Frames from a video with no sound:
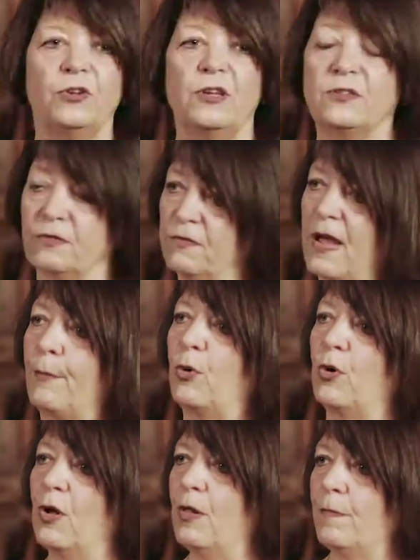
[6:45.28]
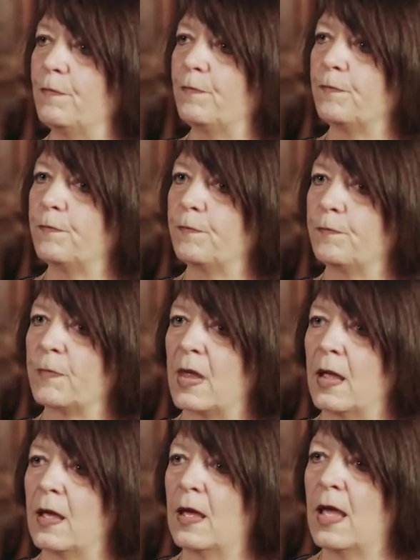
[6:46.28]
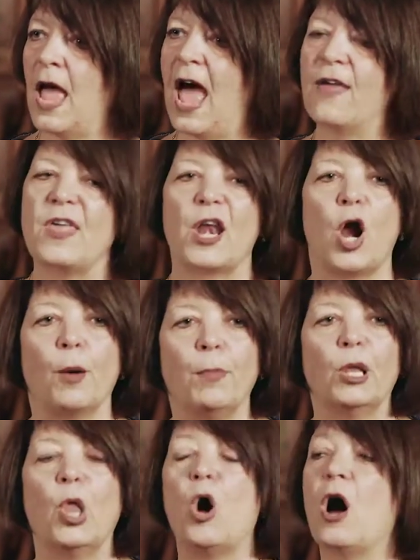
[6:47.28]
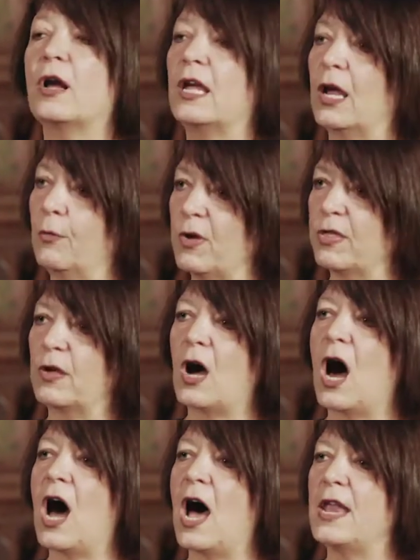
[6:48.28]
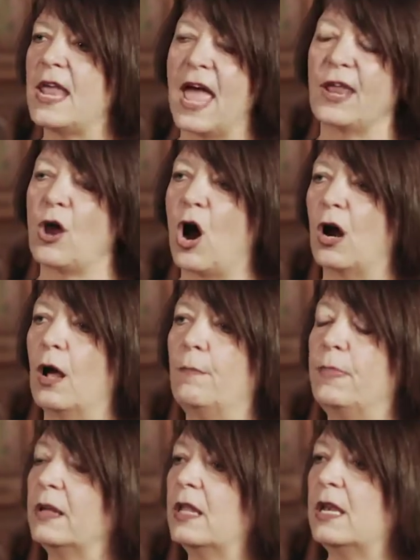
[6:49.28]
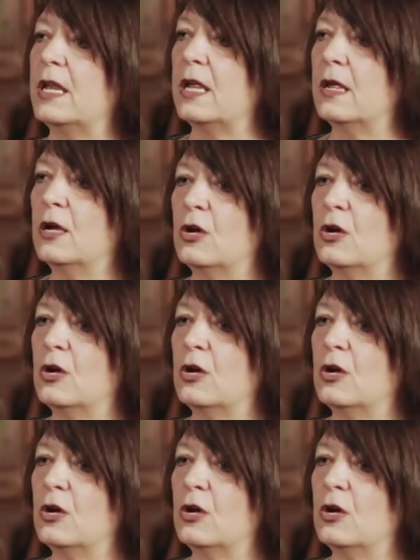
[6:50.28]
is ephemeral, and that our belonging with God and our ability